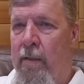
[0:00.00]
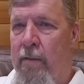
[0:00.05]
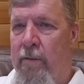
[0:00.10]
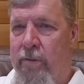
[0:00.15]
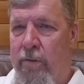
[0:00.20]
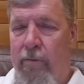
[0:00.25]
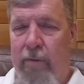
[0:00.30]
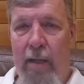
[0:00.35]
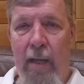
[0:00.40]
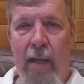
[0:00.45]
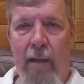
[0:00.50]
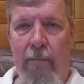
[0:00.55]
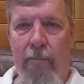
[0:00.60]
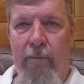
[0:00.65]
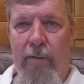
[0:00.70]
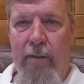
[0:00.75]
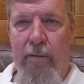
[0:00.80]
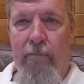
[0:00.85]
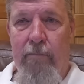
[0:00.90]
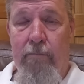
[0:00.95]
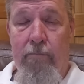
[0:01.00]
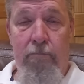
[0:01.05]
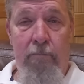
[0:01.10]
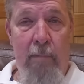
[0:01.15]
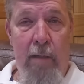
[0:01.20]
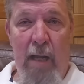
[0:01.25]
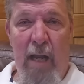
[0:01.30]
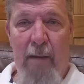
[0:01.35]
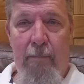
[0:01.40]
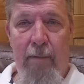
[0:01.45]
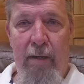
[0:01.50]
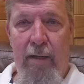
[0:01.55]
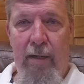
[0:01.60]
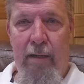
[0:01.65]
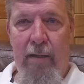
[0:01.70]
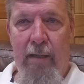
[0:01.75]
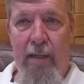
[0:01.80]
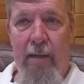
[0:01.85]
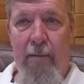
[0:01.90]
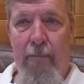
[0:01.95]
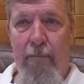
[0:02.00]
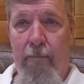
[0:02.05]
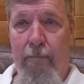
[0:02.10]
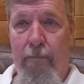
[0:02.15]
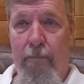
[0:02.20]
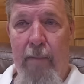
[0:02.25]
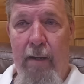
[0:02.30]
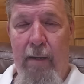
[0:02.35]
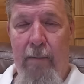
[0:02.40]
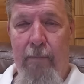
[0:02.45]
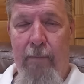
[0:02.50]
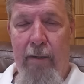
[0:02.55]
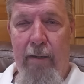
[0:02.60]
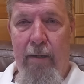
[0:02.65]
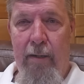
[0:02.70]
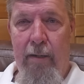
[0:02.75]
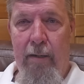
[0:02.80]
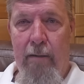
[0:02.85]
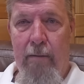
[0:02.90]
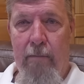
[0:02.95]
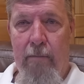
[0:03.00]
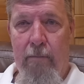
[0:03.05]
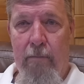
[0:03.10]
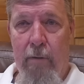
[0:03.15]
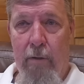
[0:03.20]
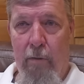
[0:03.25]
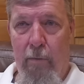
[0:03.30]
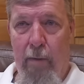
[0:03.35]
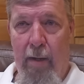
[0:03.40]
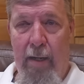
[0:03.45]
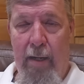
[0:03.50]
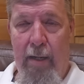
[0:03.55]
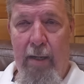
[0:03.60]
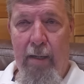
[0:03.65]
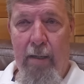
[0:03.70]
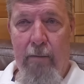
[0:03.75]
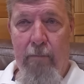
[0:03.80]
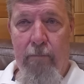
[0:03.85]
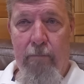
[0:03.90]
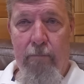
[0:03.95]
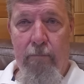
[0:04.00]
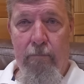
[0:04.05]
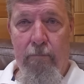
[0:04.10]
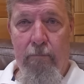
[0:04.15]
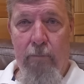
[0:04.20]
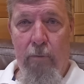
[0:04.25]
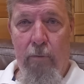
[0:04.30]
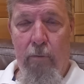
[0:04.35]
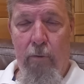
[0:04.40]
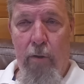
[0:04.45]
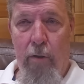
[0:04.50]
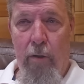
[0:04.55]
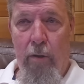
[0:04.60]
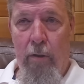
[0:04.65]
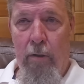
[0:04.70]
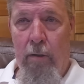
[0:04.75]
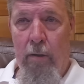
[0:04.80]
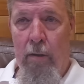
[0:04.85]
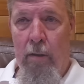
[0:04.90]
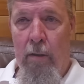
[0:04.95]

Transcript: So, yeah, how many of them may be Iranian or